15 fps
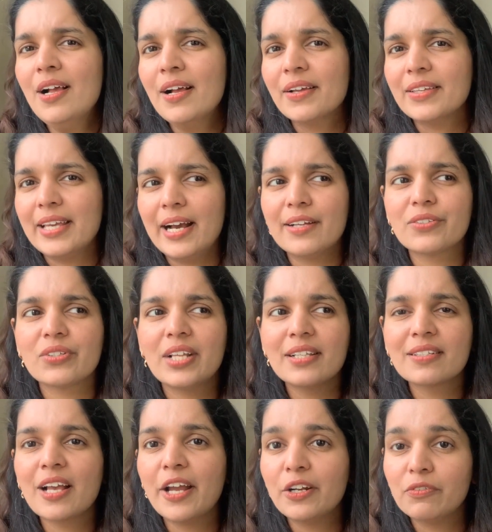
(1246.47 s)
yeah, so
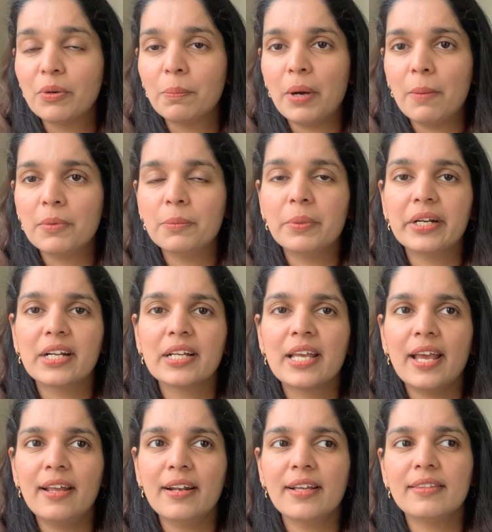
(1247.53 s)
that's kind of a bummer. But
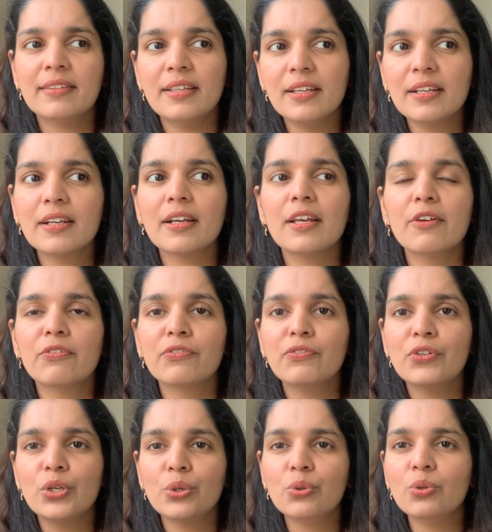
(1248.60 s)
again, I think if
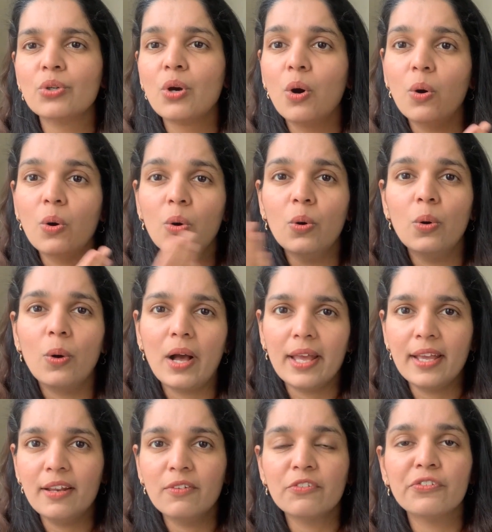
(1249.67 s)
you go
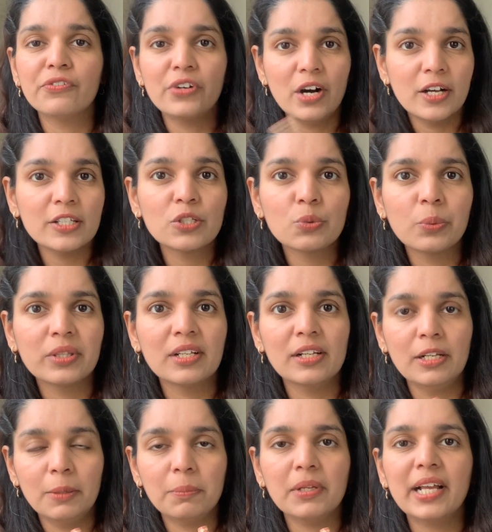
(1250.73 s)
in first with a
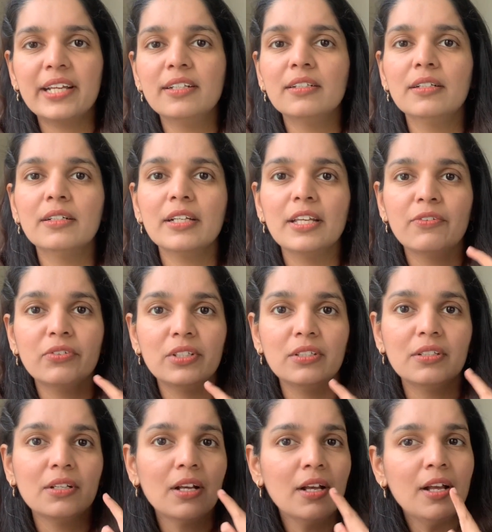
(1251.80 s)
lip liner,
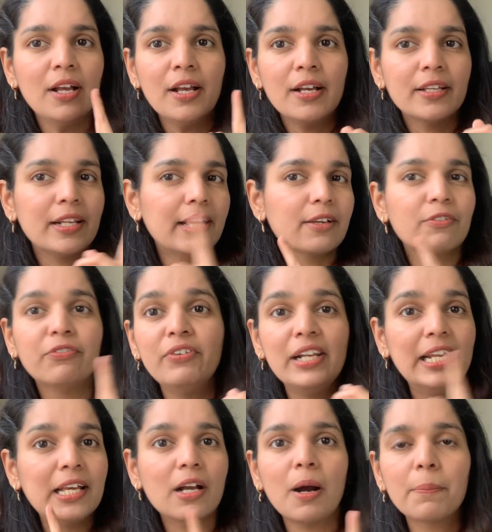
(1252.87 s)
even like
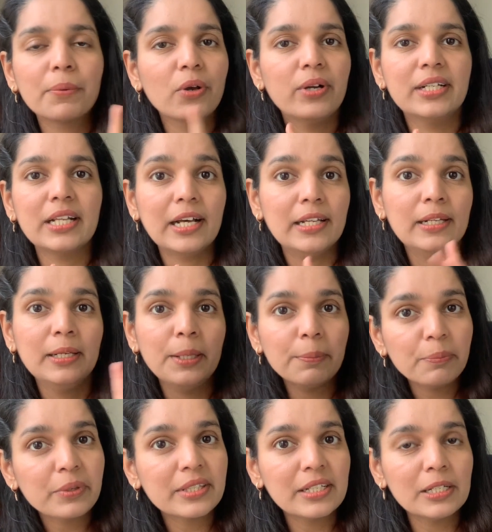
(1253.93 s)
filling up your entire lip
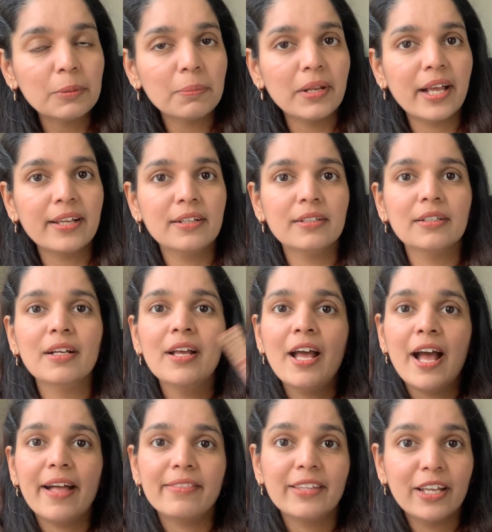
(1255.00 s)
with a lip liner
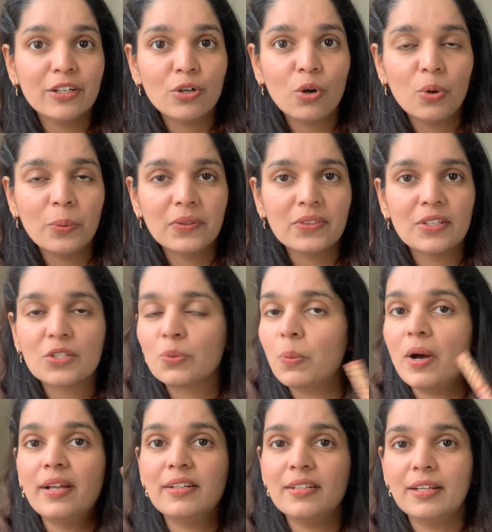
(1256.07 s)
and then go with this
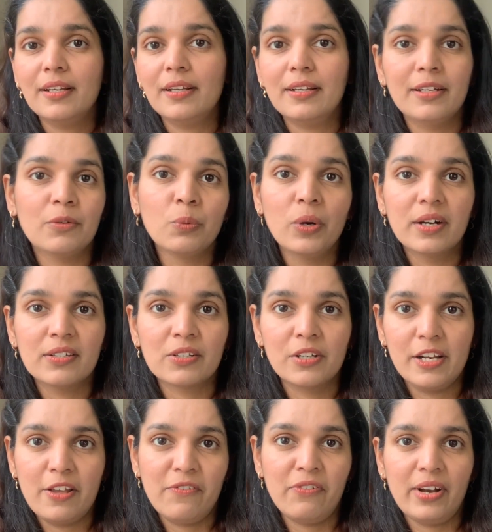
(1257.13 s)
one, it works
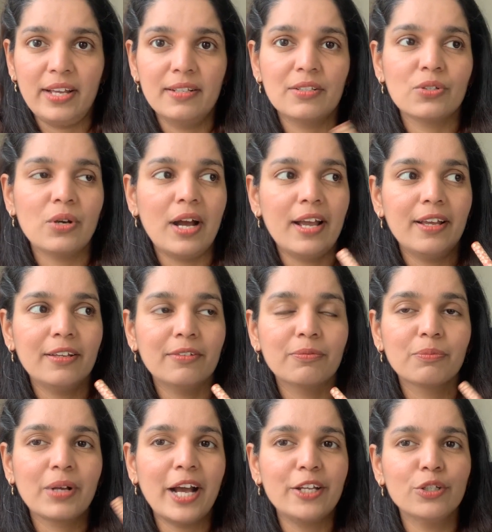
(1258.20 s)
really fine. So I
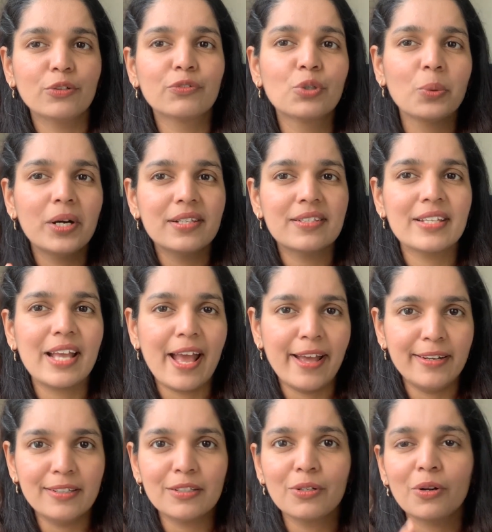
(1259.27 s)
kind of towards the
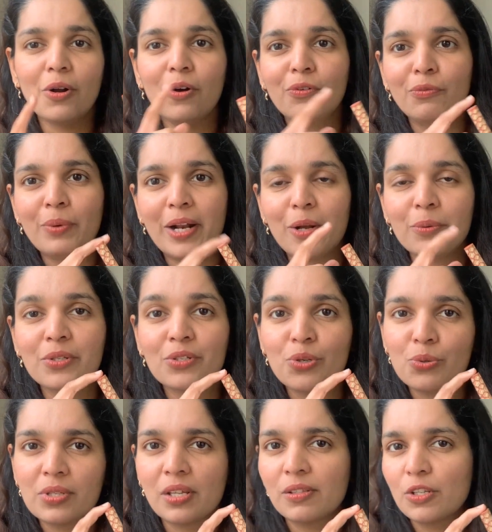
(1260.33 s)
end of when I was
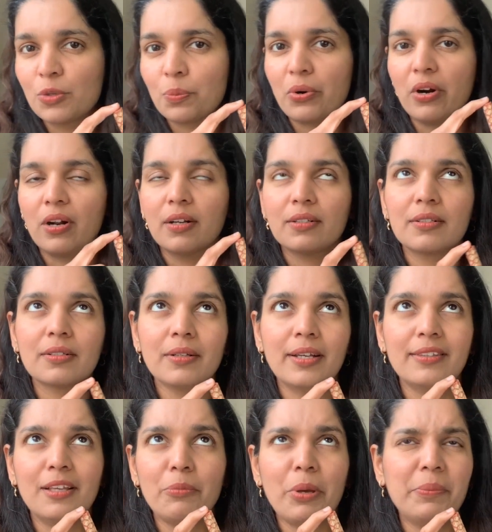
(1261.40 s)
using this product, I
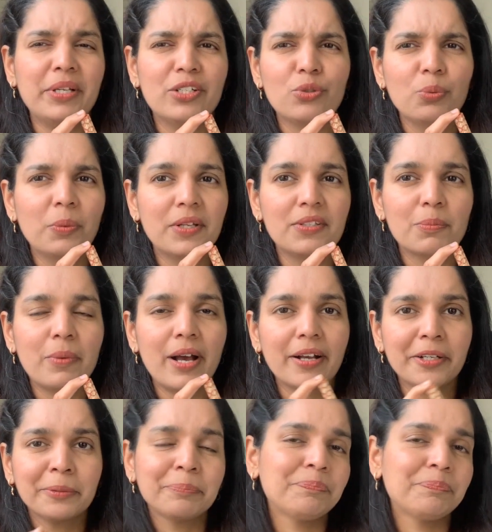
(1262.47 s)
think maybe 2 months back,